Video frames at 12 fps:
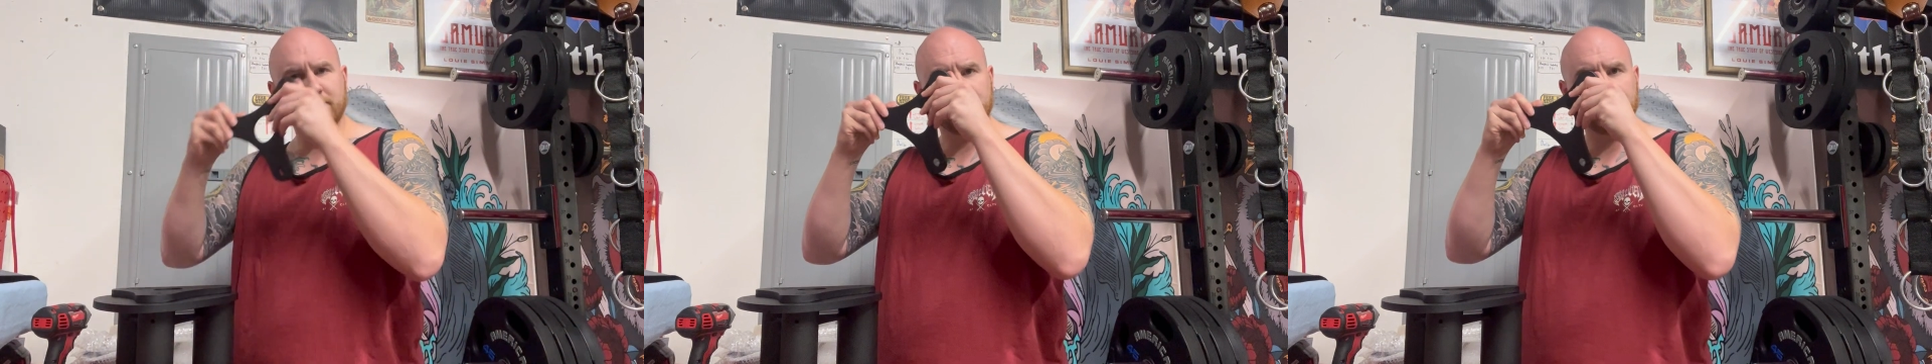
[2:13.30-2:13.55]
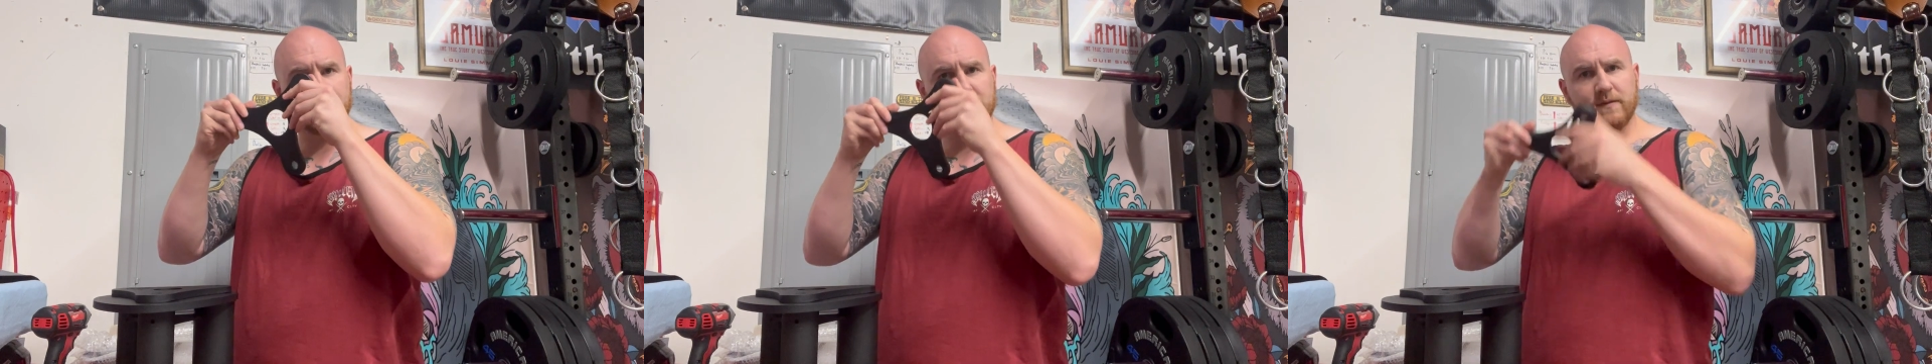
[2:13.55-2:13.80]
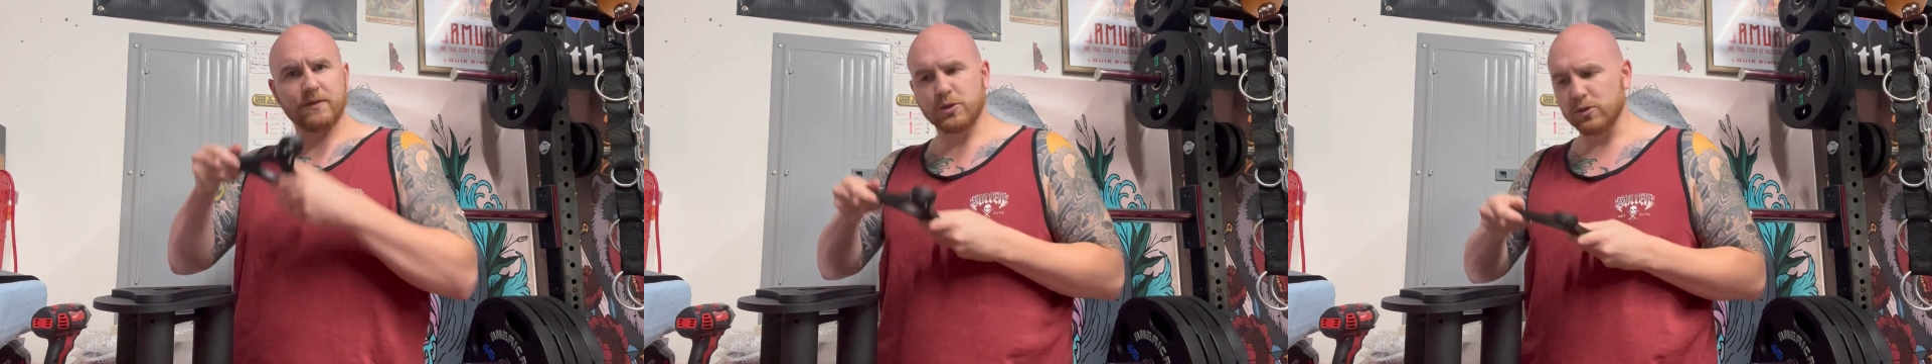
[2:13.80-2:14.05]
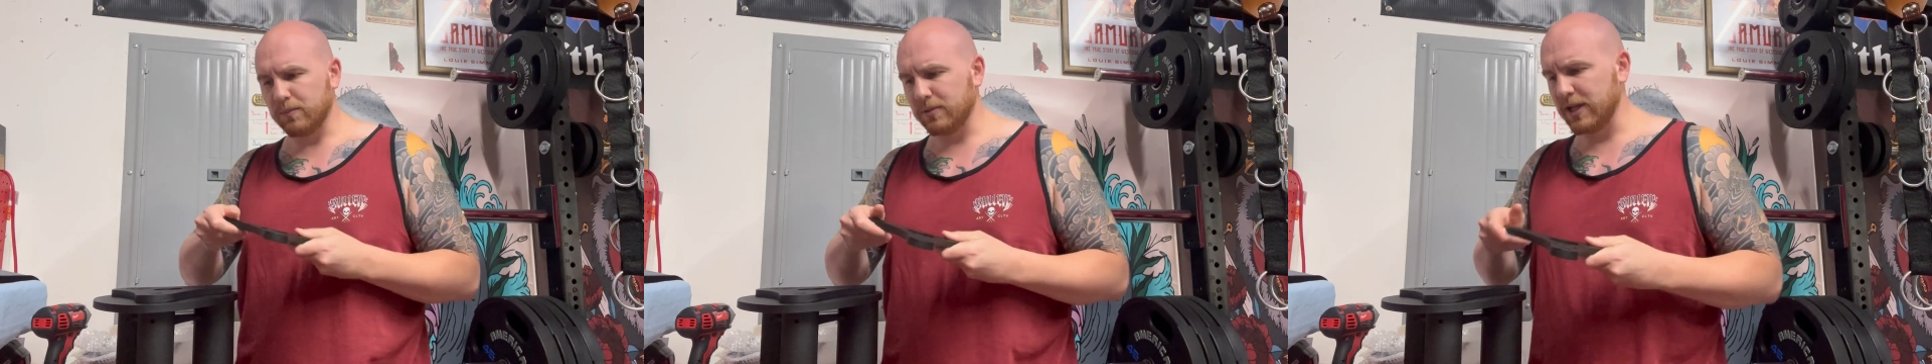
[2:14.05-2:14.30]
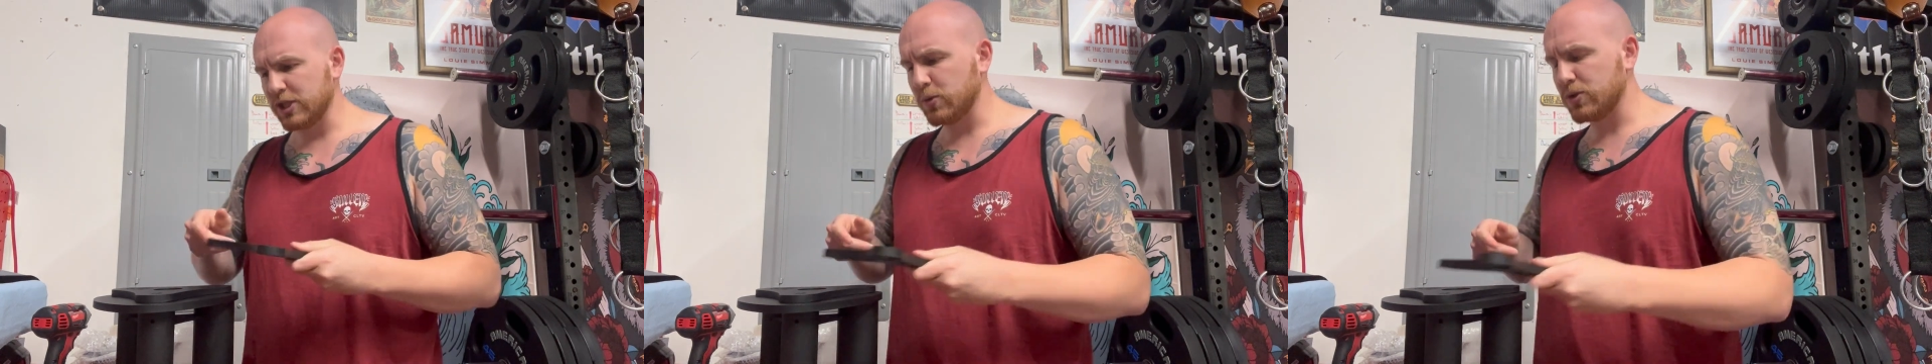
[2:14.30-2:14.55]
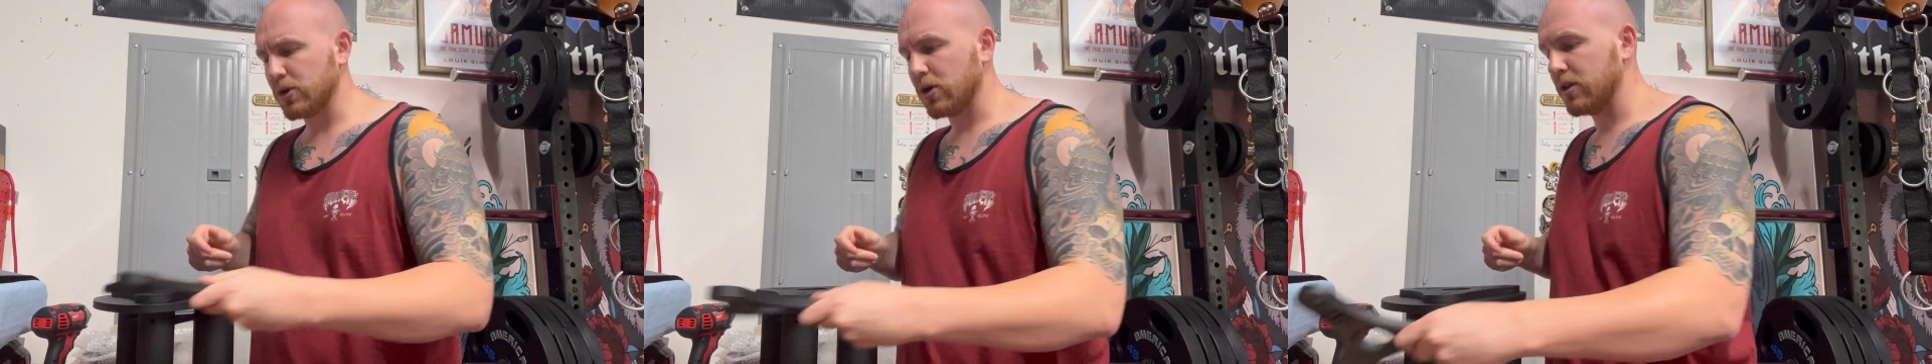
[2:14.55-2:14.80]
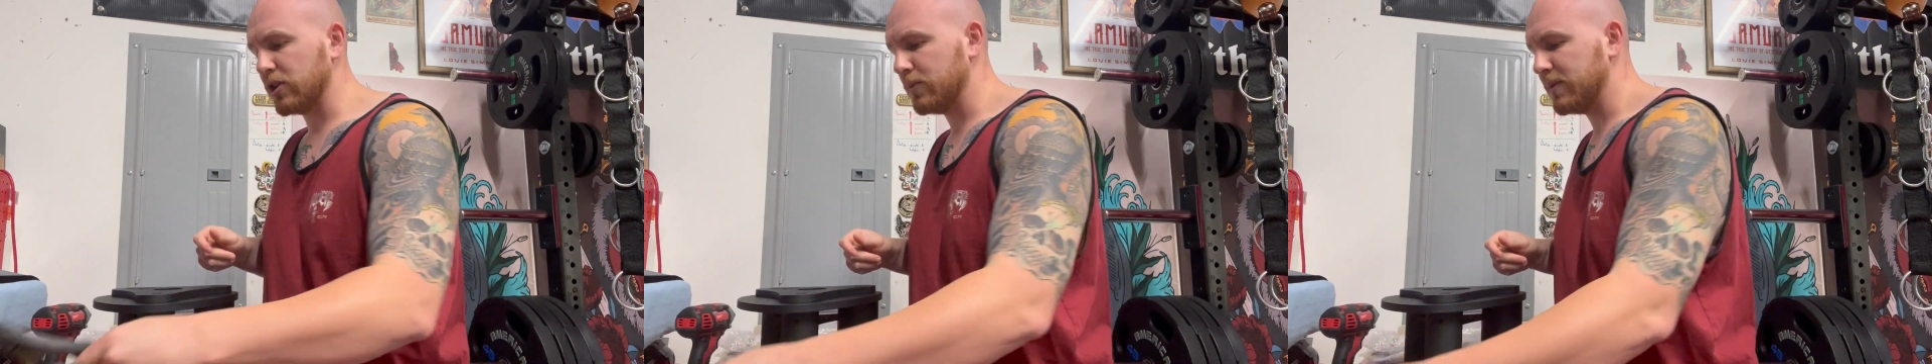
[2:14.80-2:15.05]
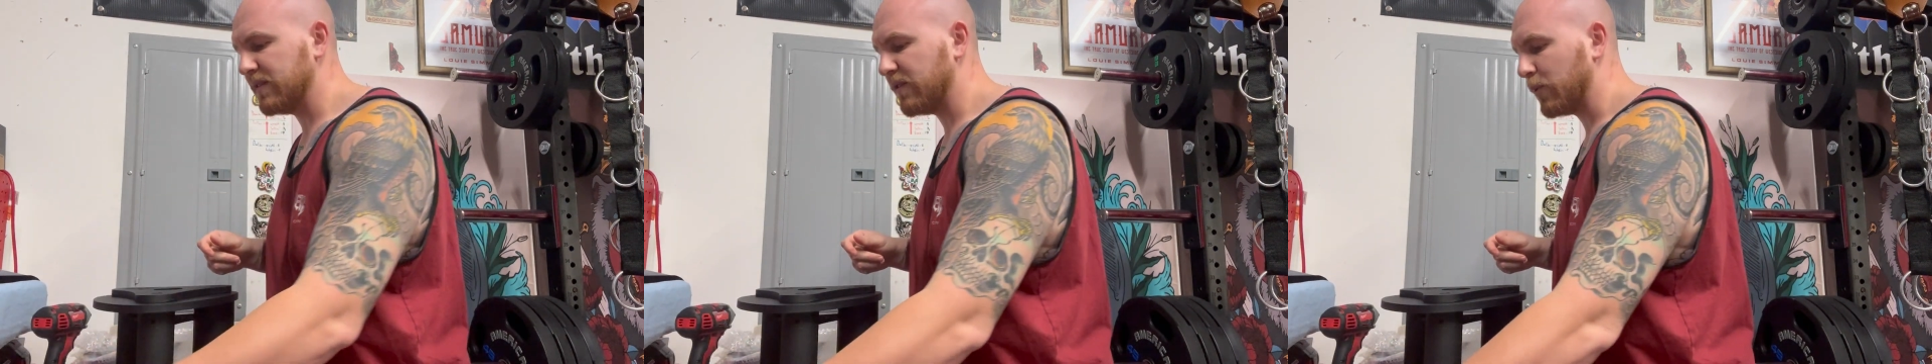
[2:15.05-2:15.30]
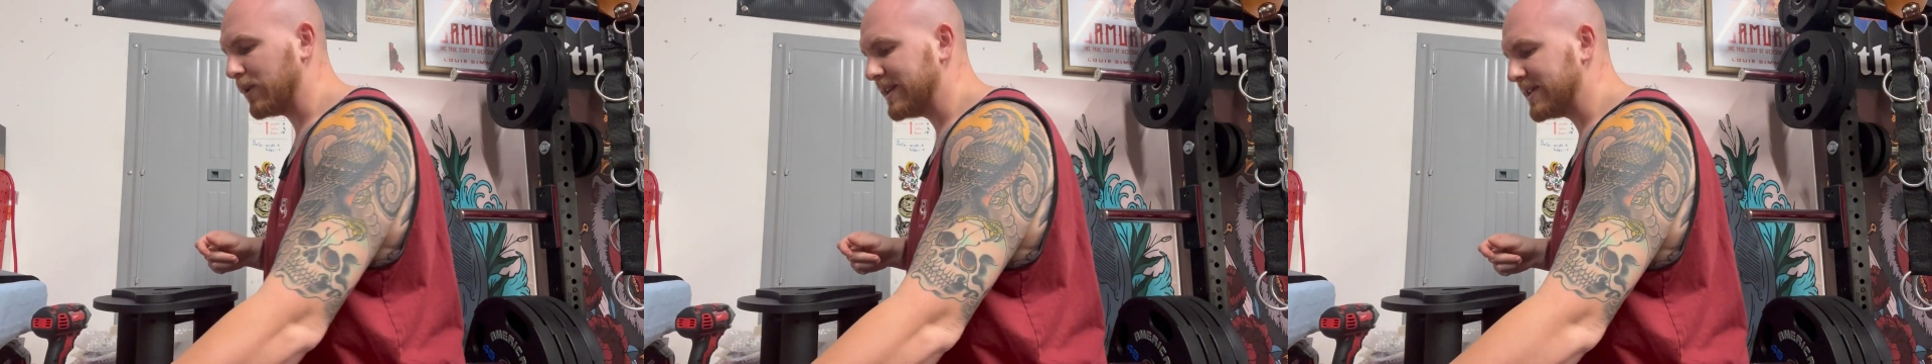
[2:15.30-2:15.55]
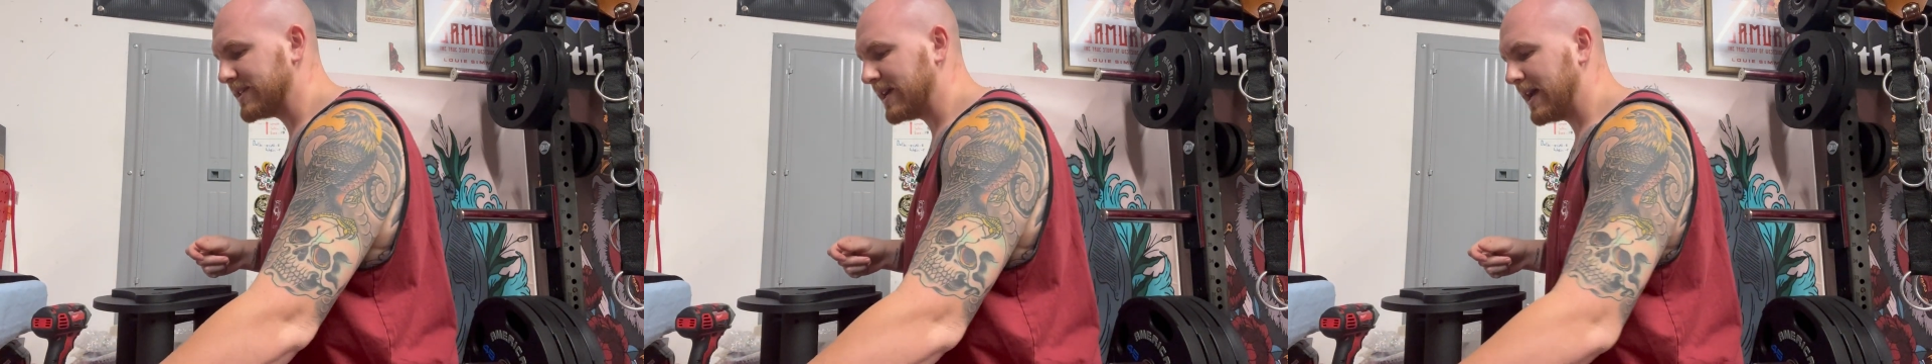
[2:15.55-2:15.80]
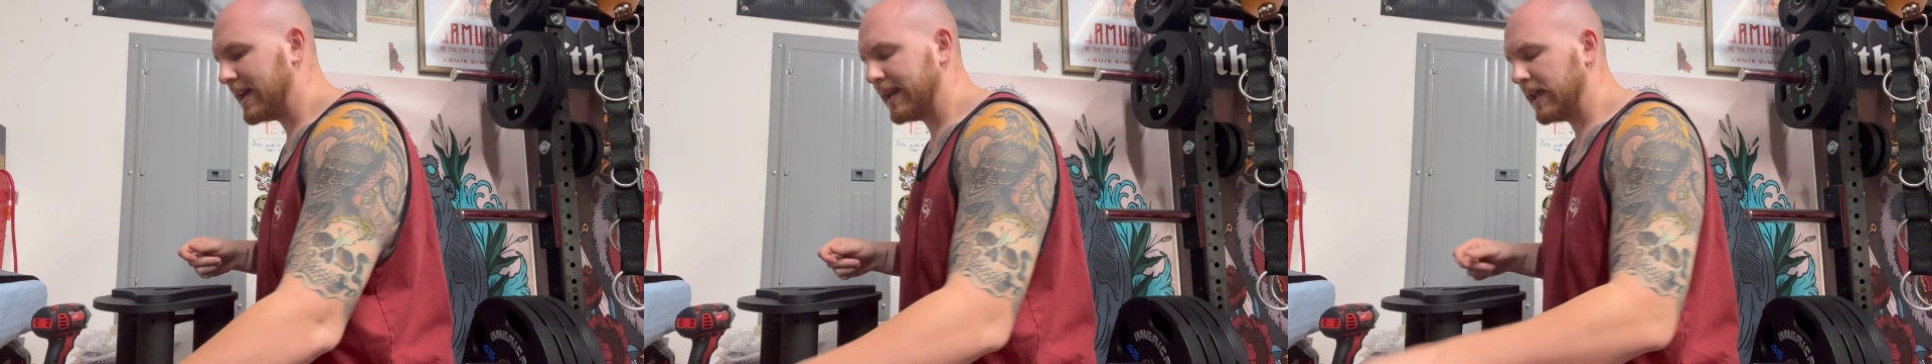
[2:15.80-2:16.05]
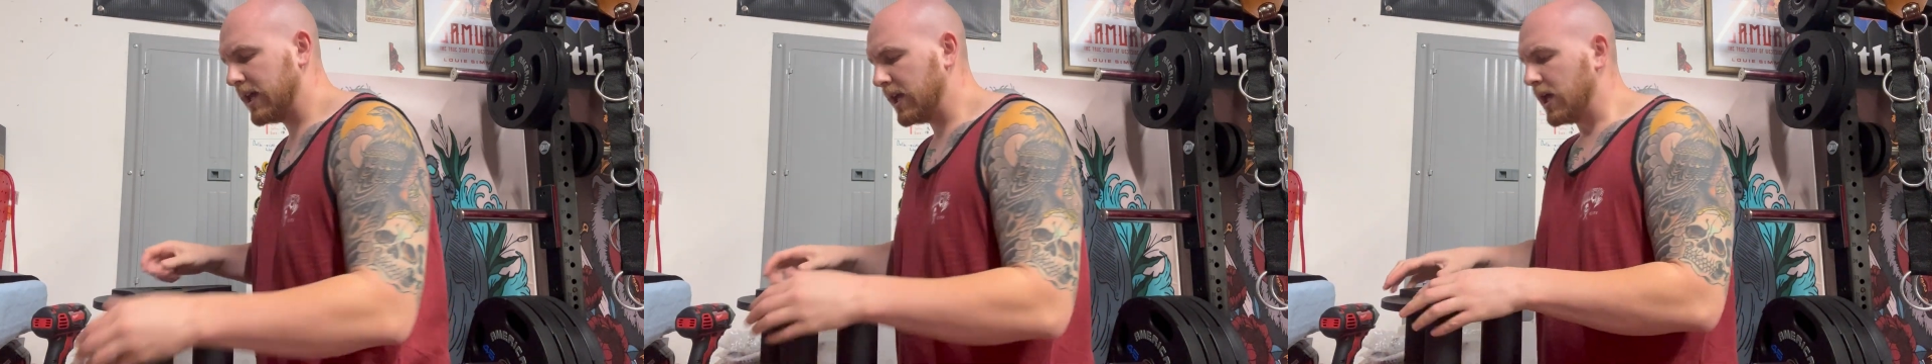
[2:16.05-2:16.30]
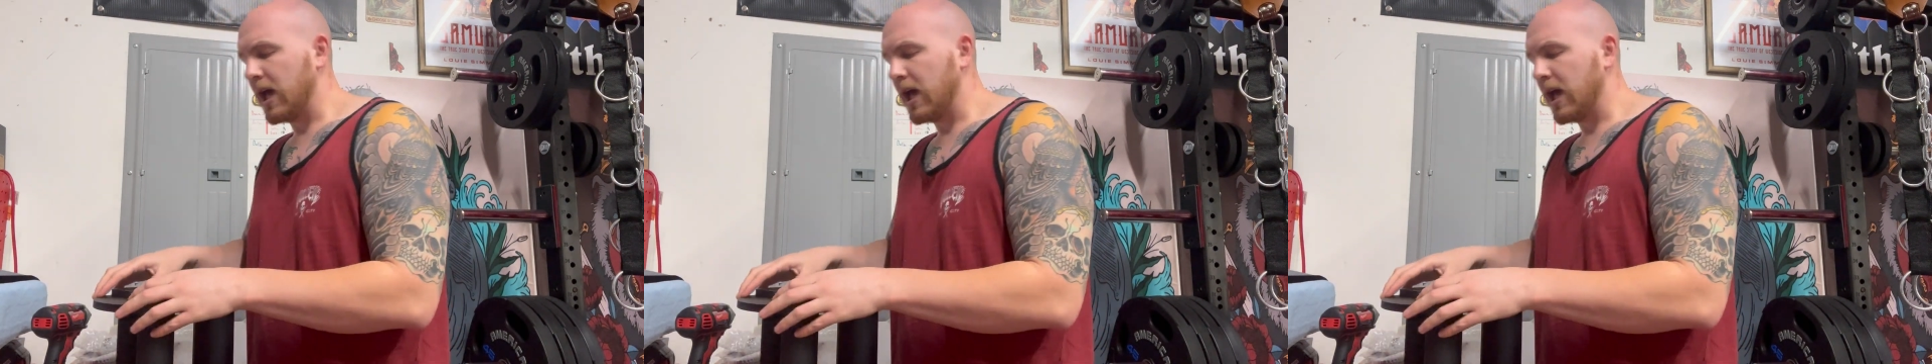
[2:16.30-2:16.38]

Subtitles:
the individual plates, which are a little bit of a redesign.